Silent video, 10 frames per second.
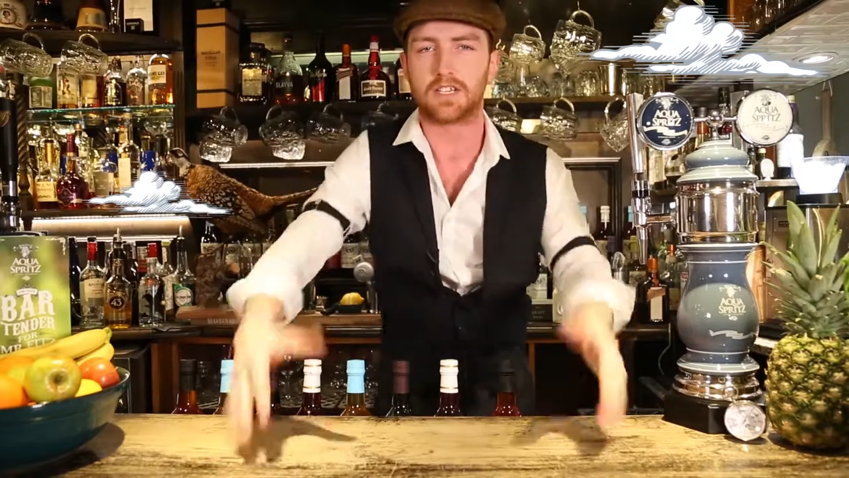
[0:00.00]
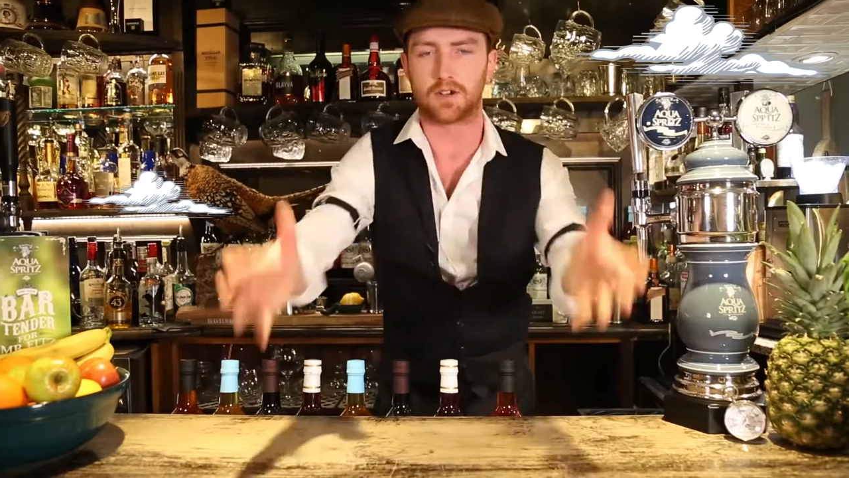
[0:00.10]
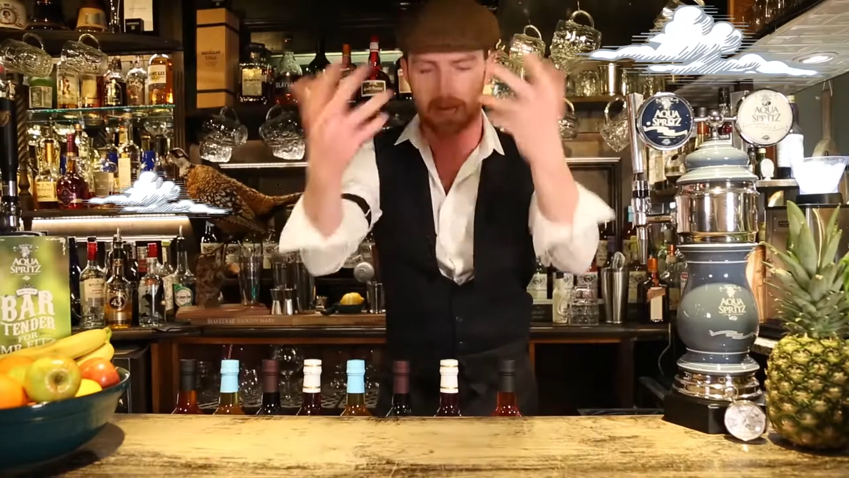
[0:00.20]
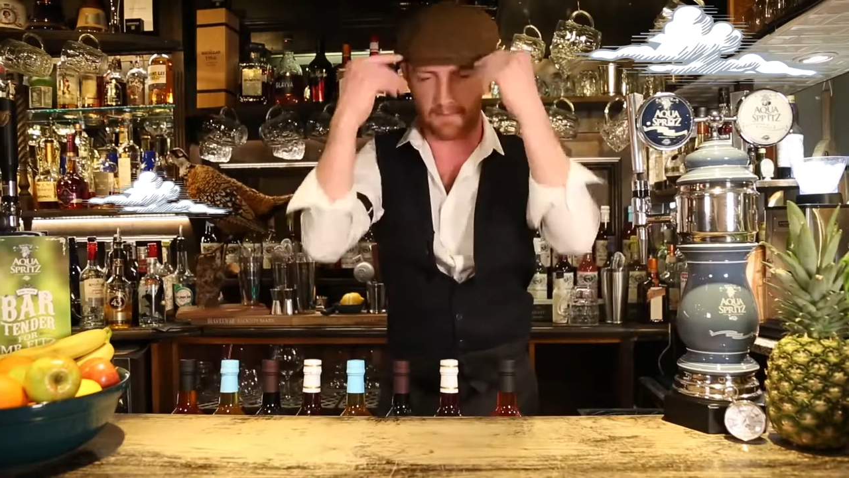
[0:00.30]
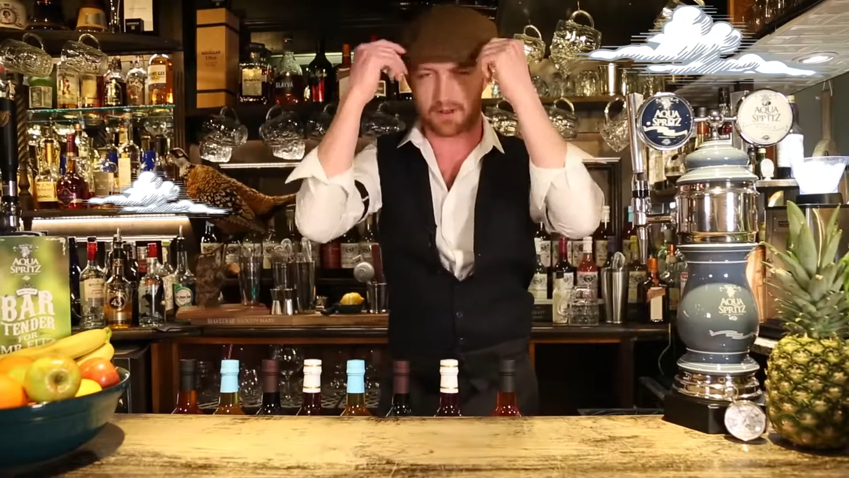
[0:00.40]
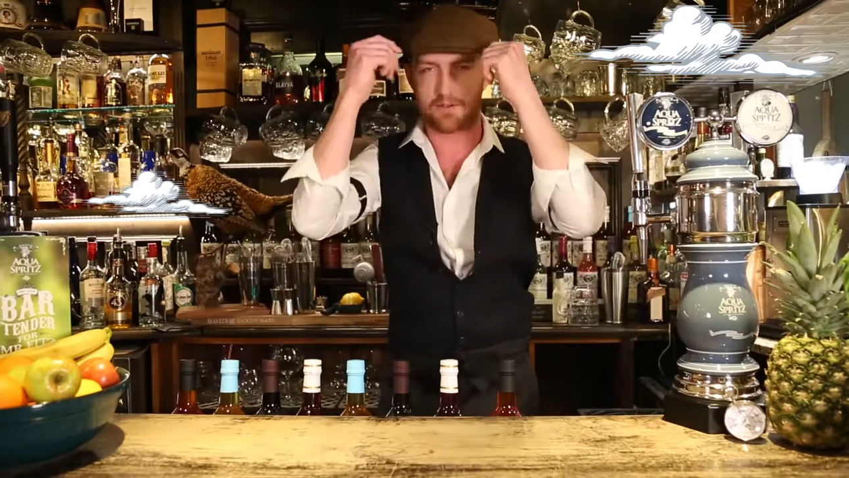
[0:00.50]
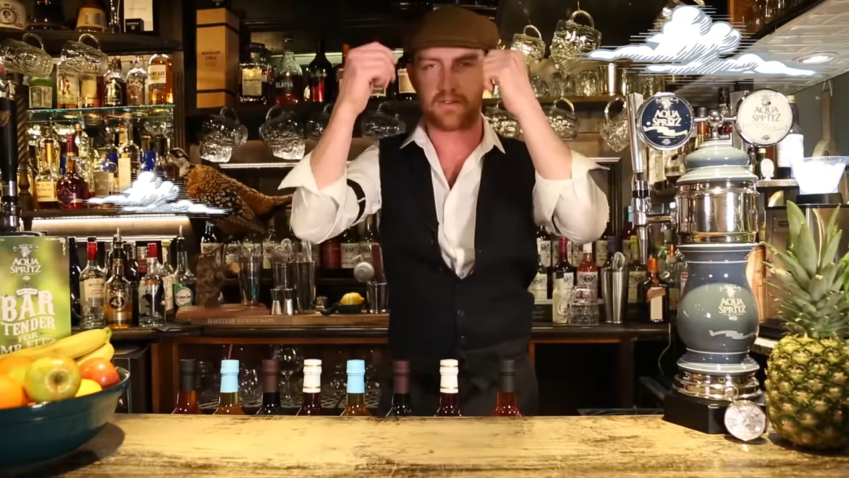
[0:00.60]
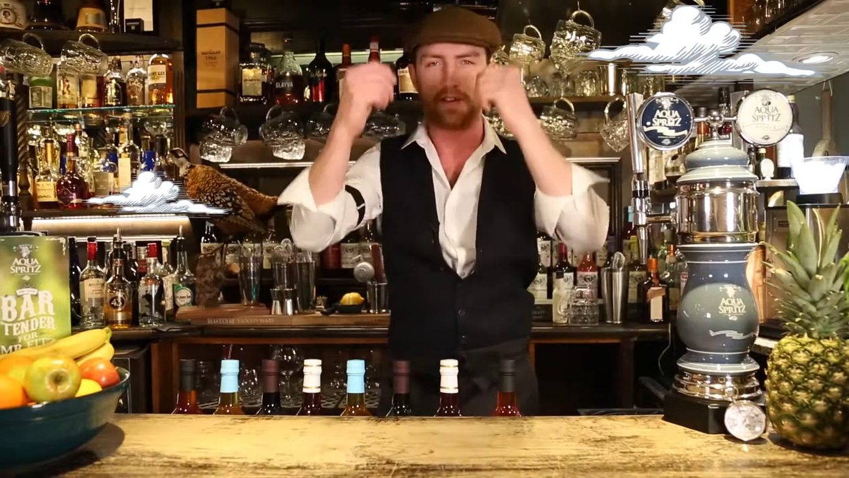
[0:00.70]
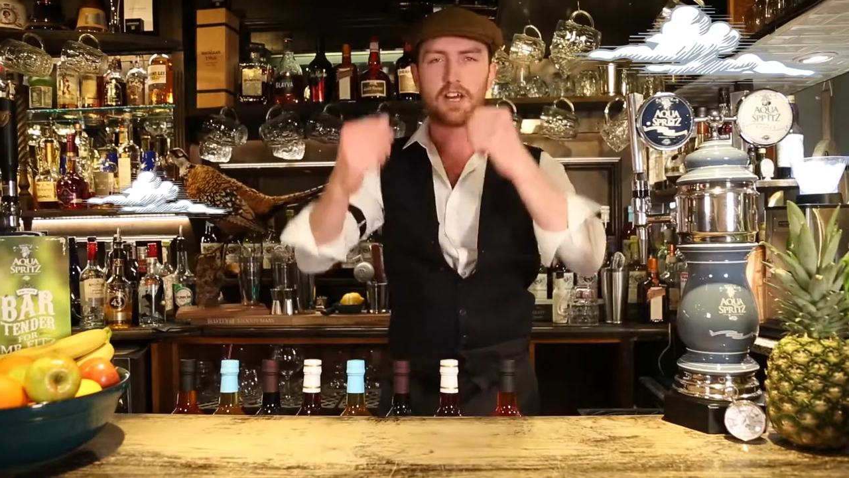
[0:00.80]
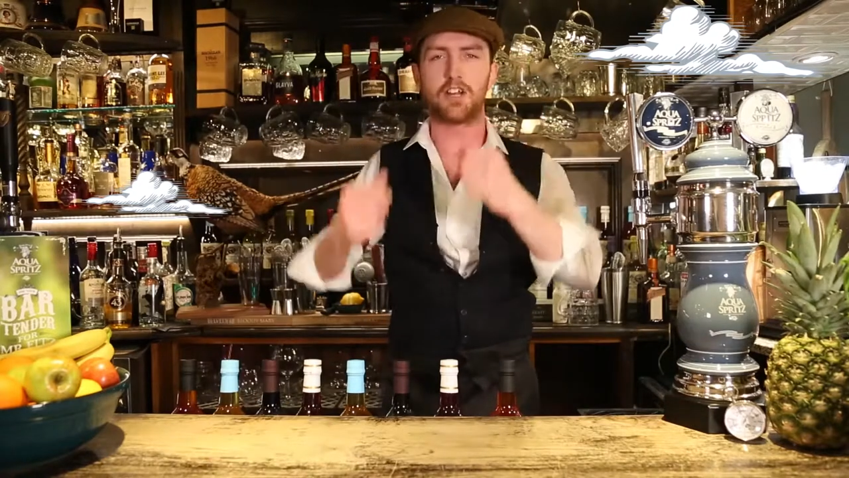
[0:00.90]
So come on
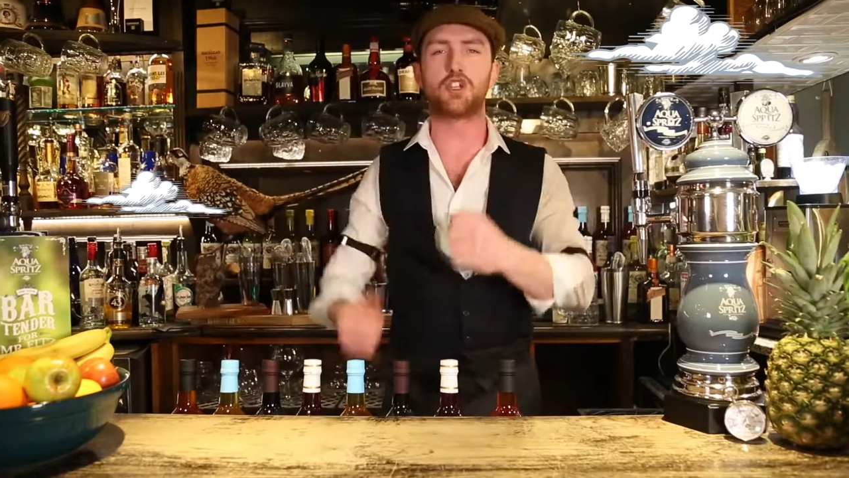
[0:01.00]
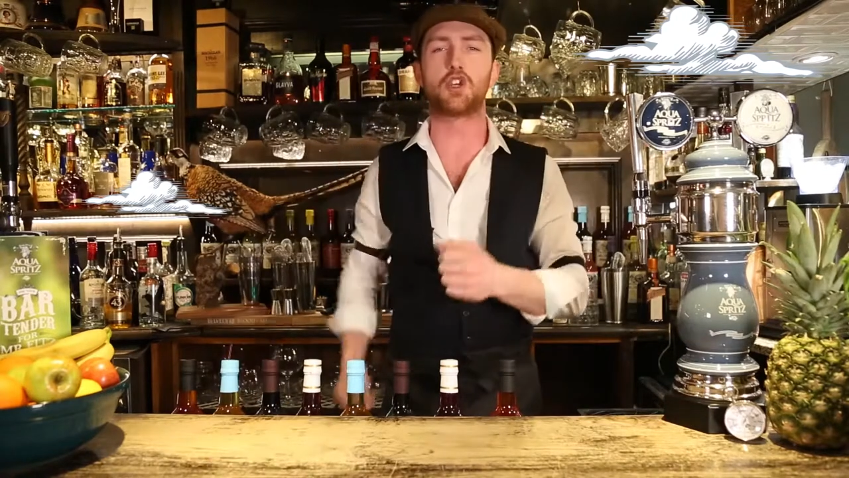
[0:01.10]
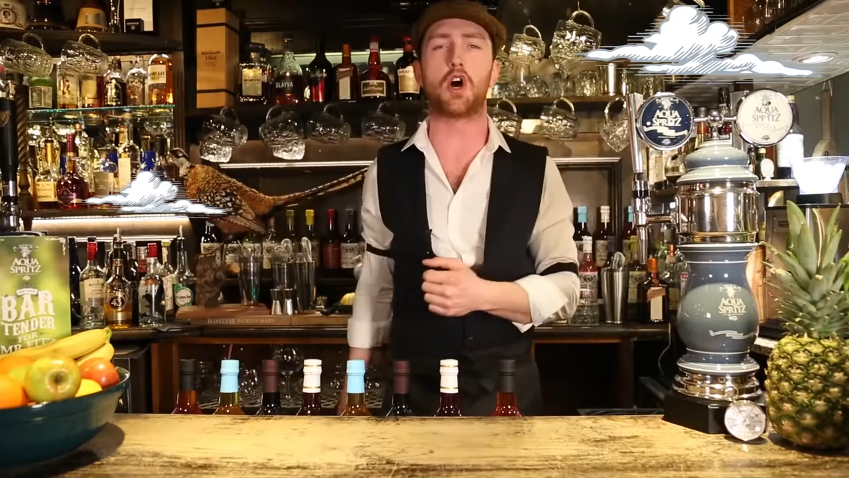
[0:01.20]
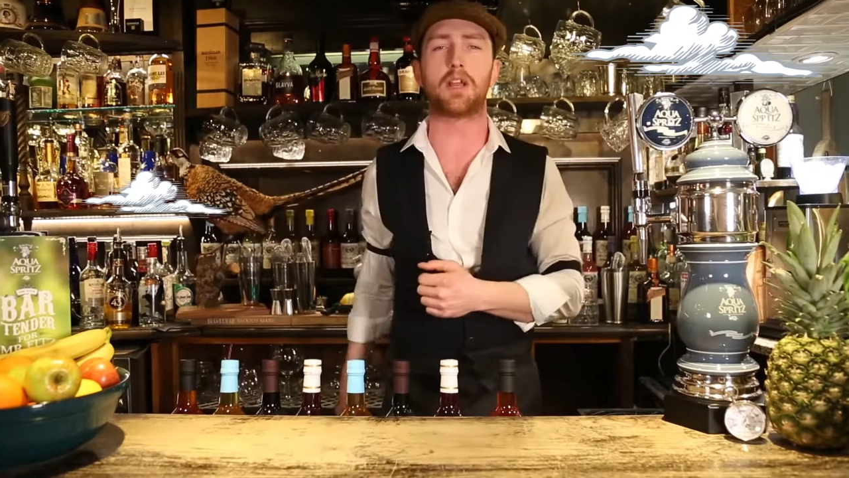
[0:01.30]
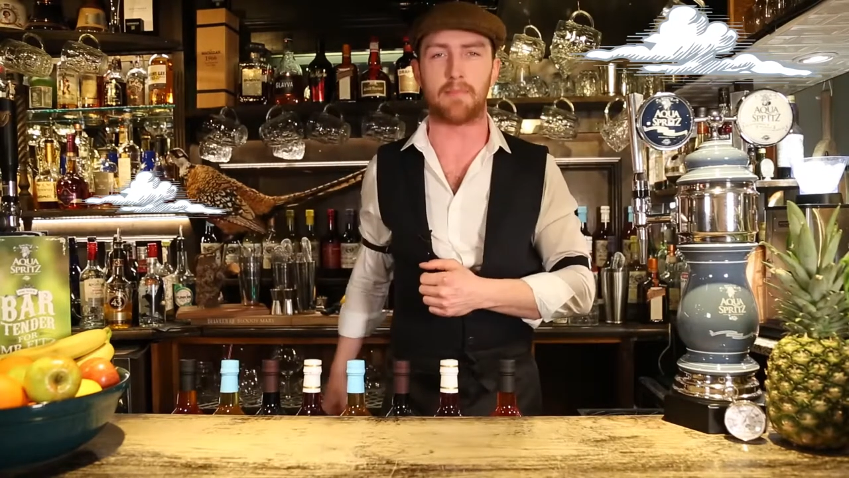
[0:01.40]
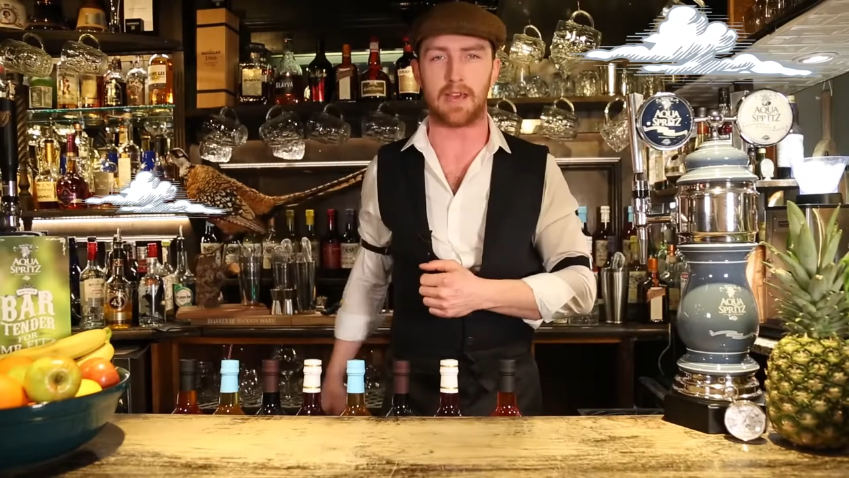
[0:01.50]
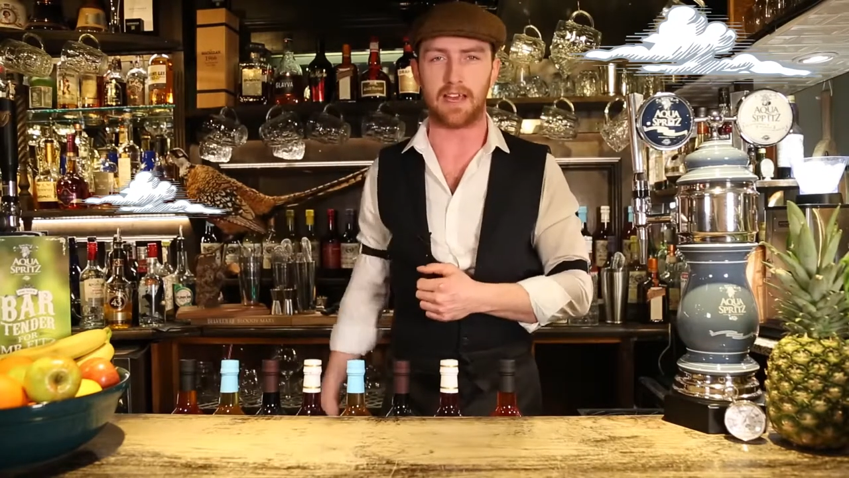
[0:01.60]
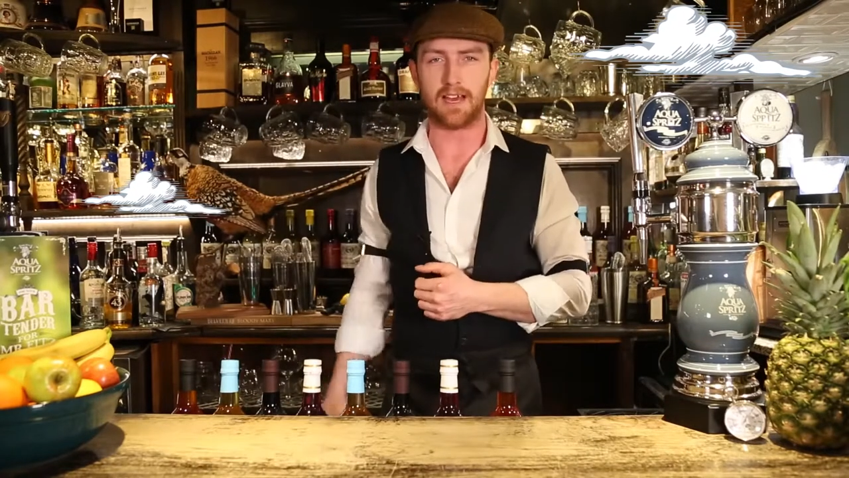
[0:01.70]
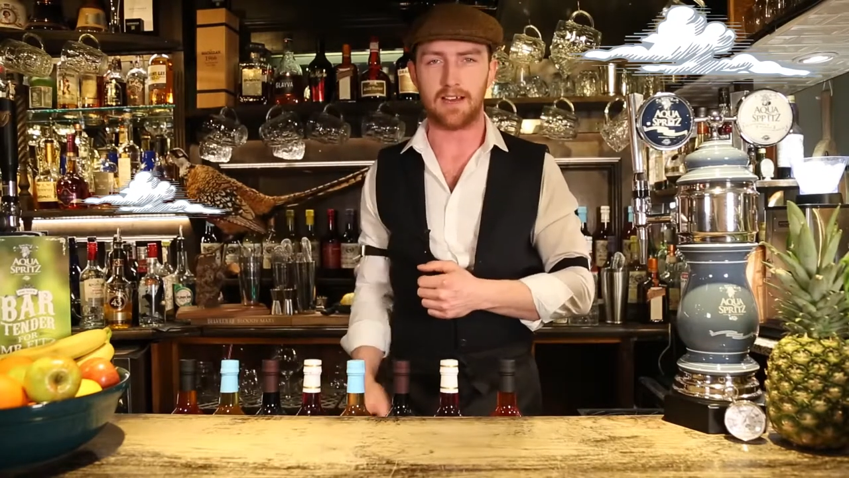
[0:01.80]
and join me.